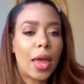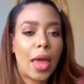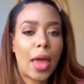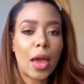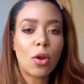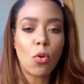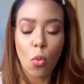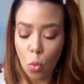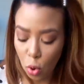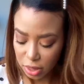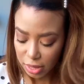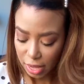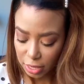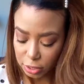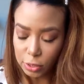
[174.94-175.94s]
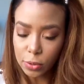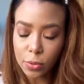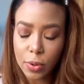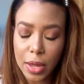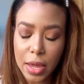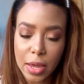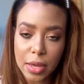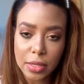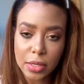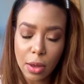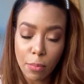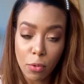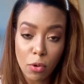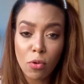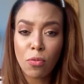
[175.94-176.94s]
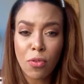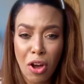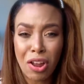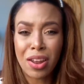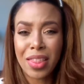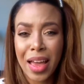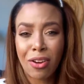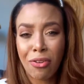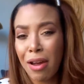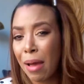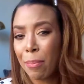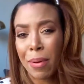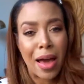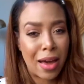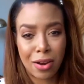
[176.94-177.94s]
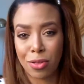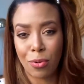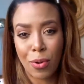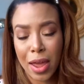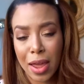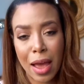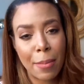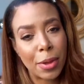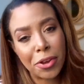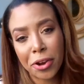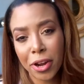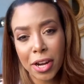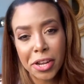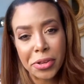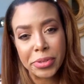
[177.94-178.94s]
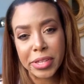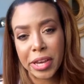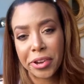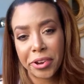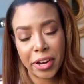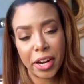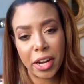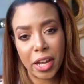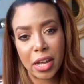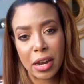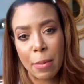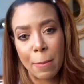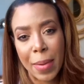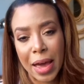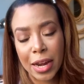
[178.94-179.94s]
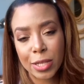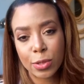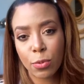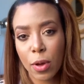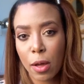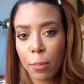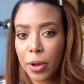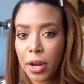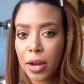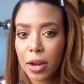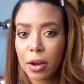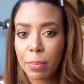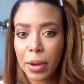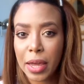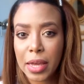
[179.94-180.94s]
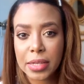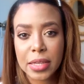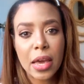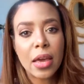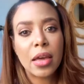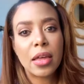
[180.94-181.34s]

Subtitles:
And what they do is move all of that crap out of the way. I mean, you're gonna use it, you're gonna need it. Might as well put it in a place